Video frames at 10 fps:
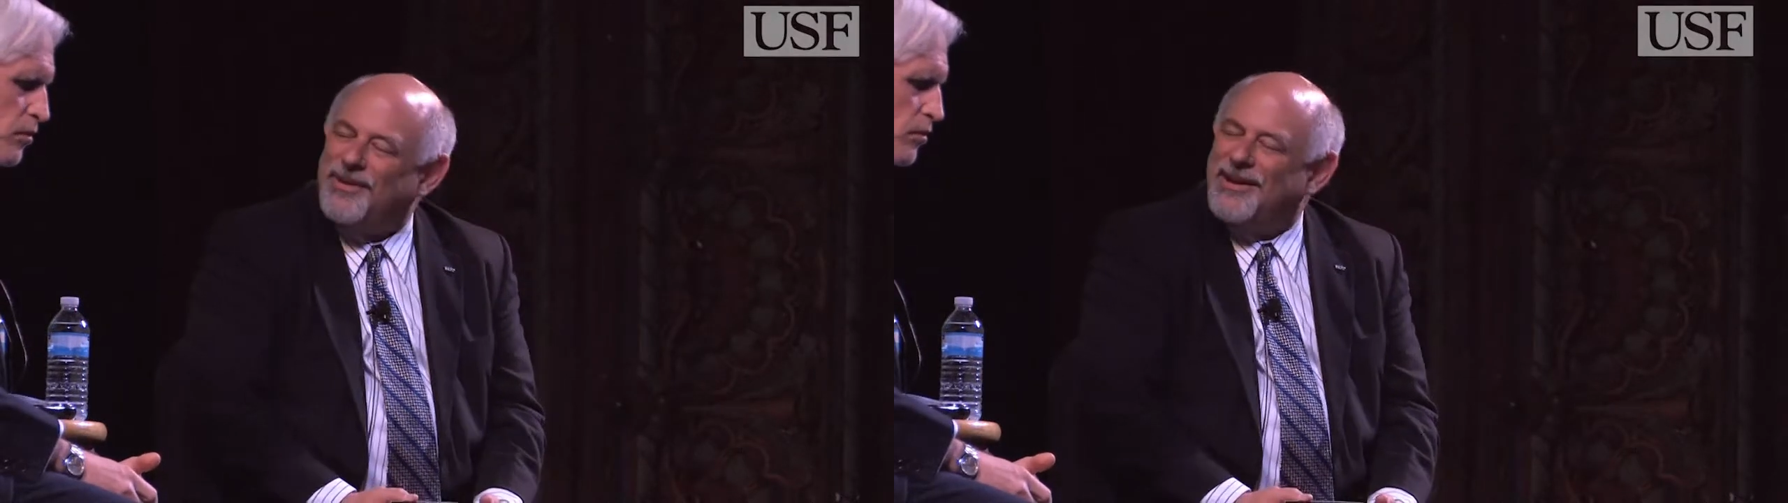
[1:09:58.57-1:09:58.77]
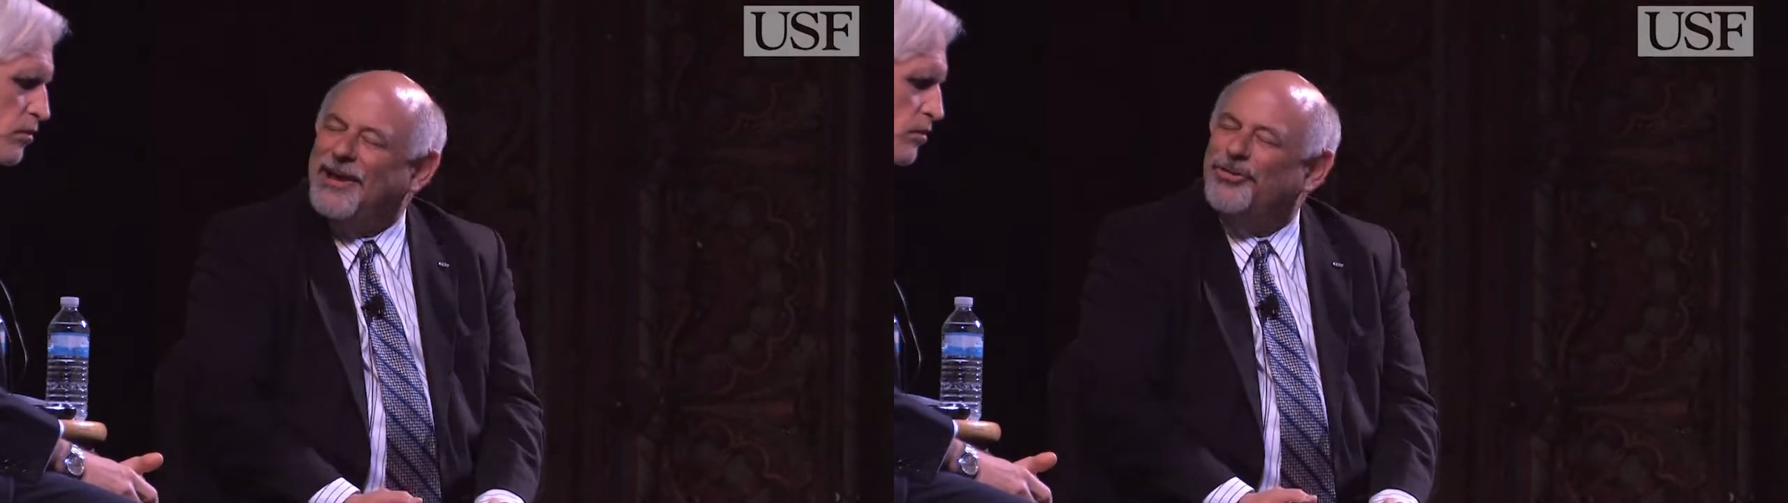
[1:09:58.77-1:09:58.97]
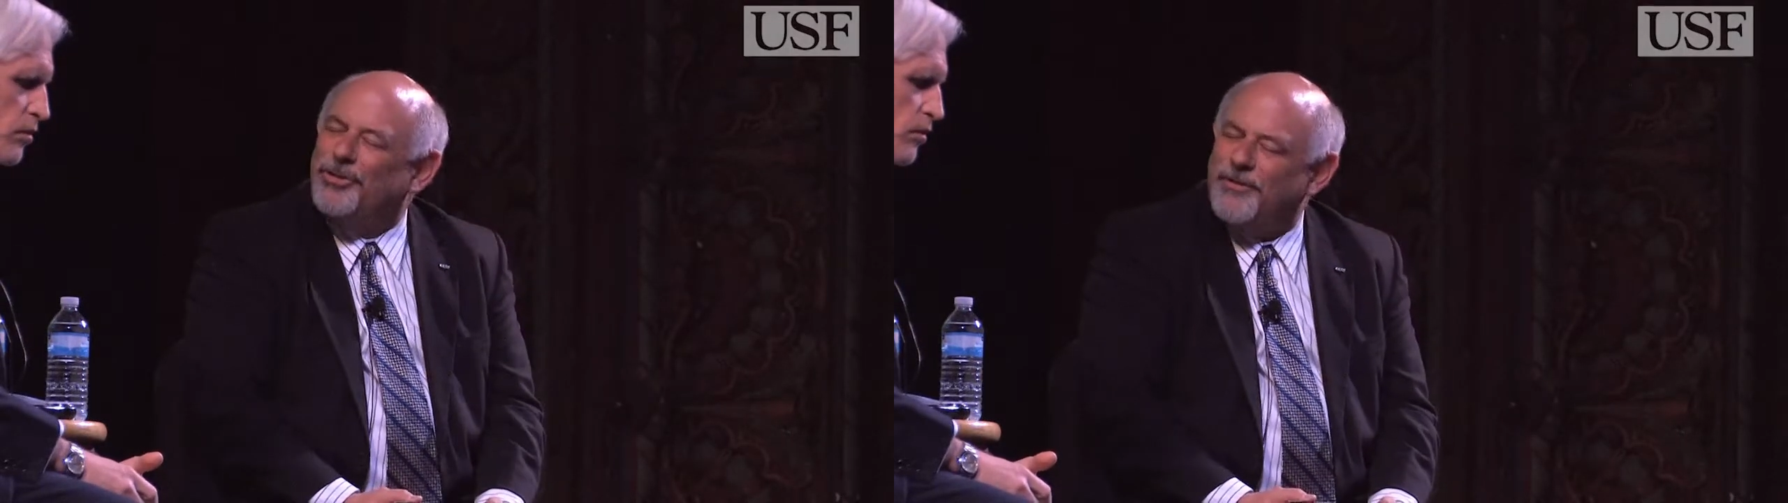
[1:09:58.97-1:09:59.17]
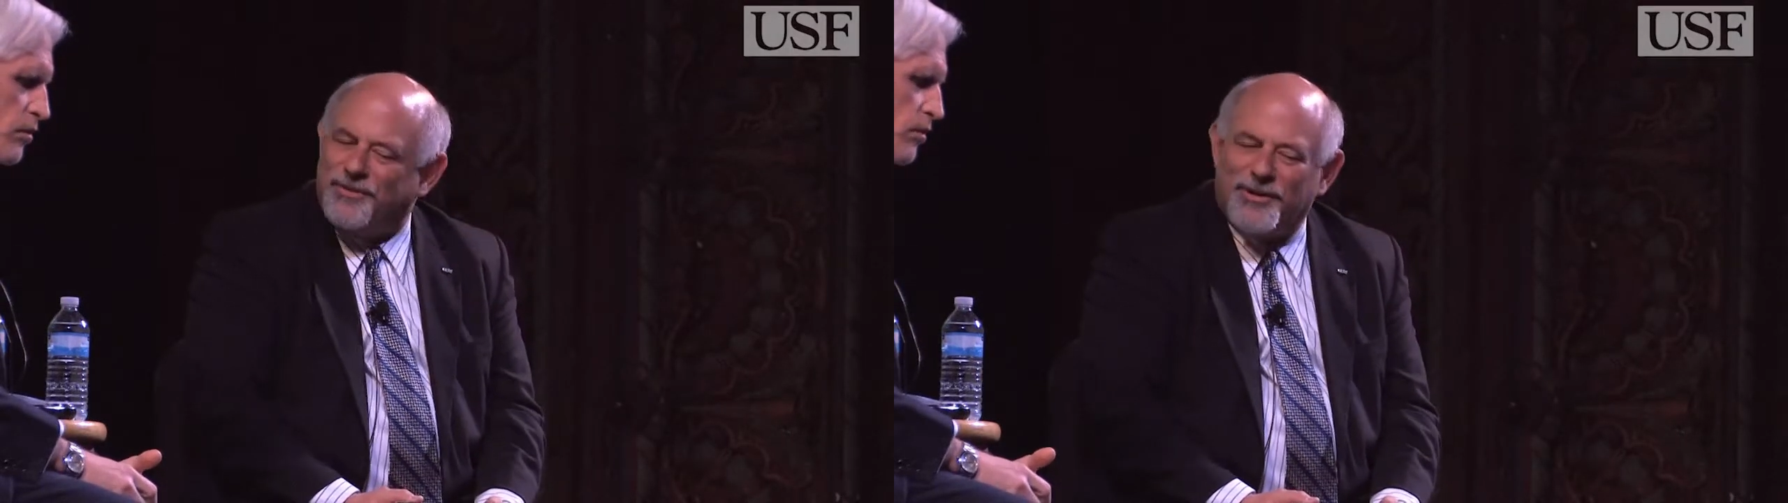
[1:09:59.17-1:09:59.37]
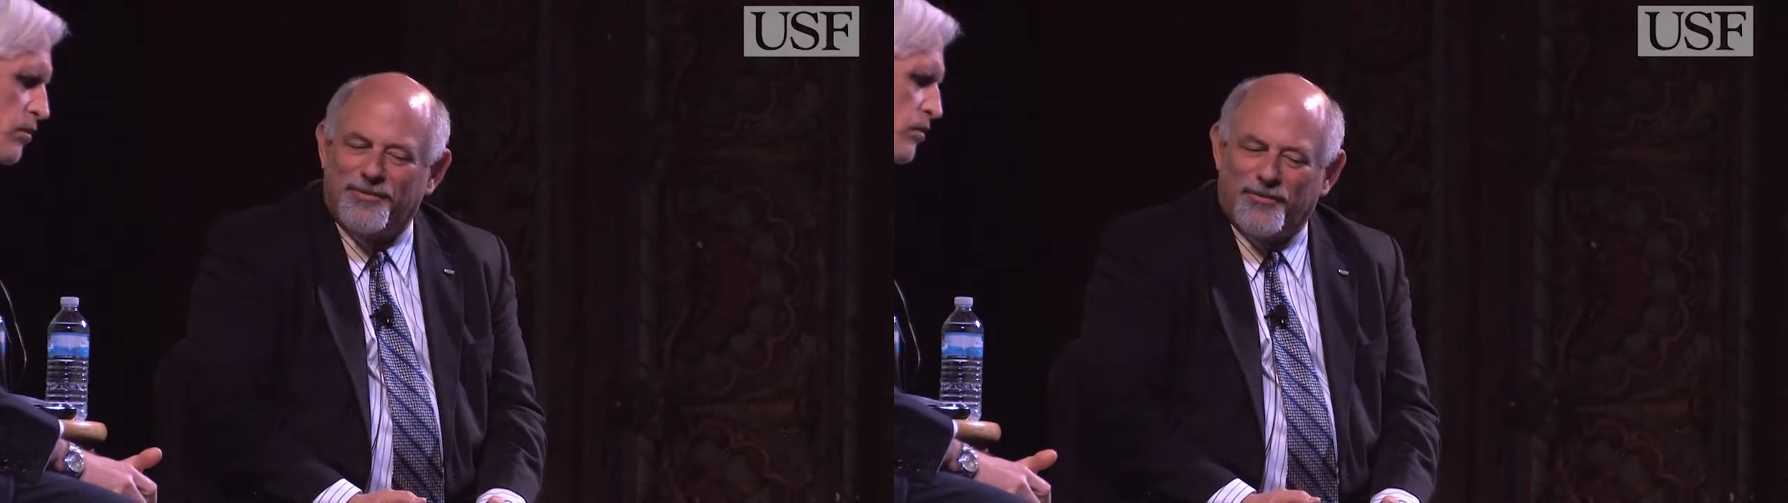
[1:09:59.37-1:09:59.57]
the nature
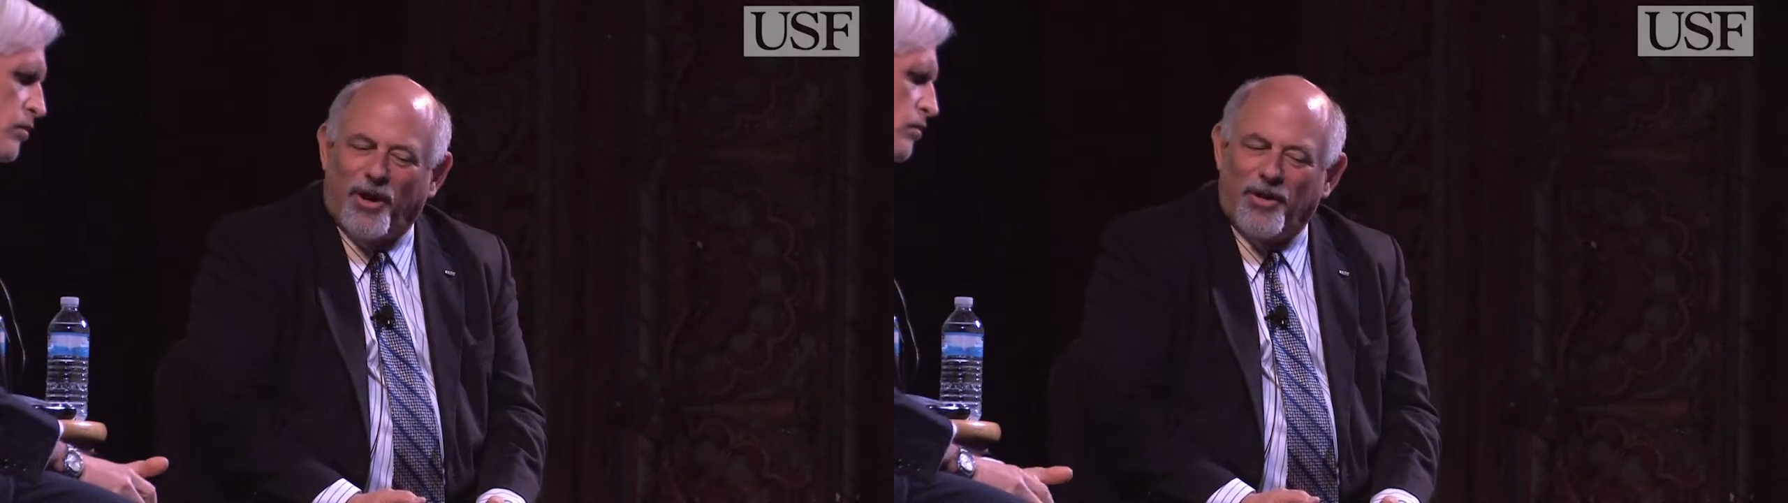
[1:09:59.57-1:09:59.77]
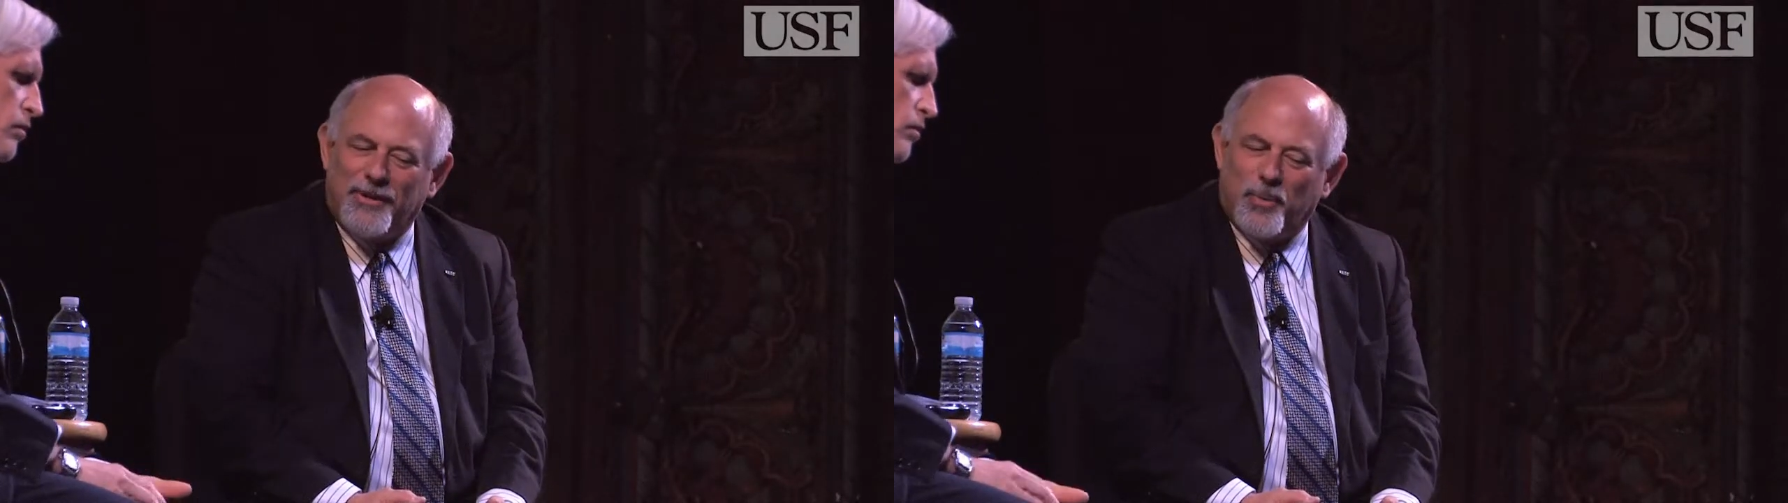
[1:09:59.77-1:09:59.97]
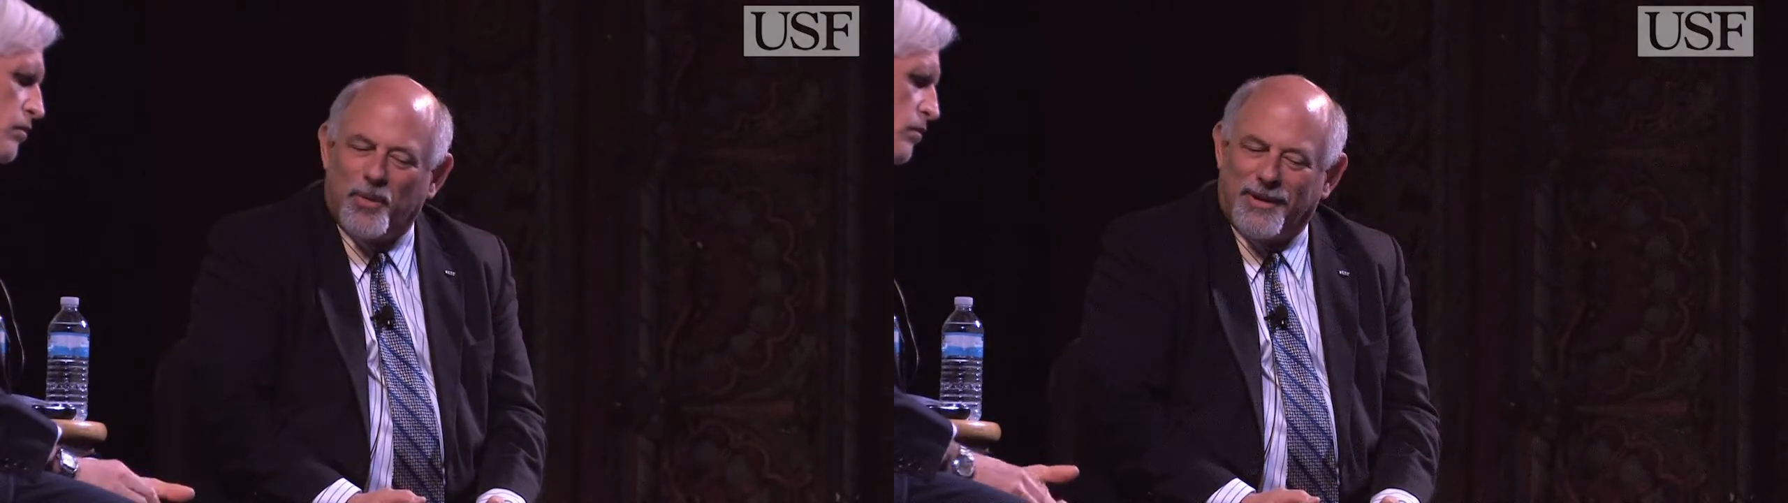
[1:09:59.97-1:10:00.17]
of their involvement,